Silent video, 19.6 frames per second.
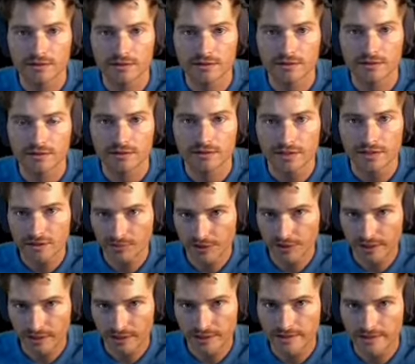So it's a
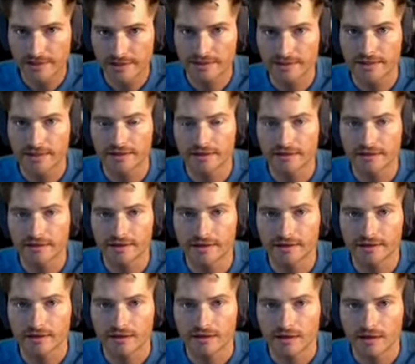pretty intense thing to
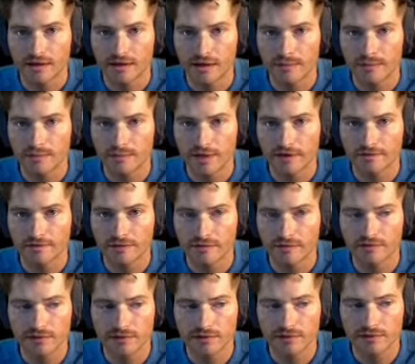think. It
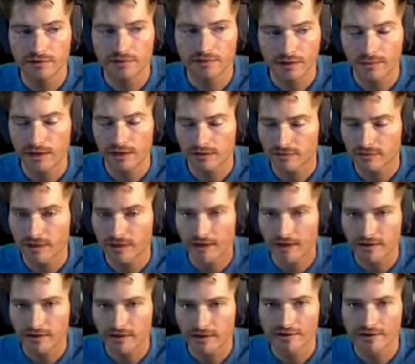feels about as
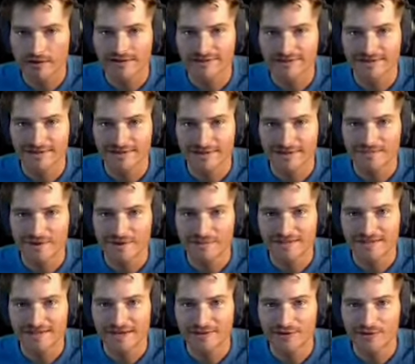radical as maybe
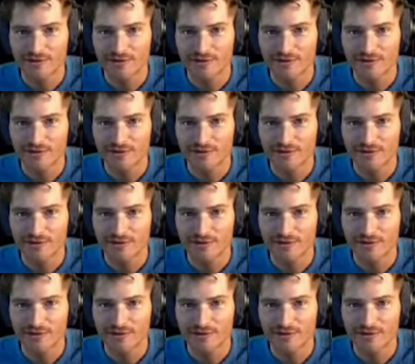saying that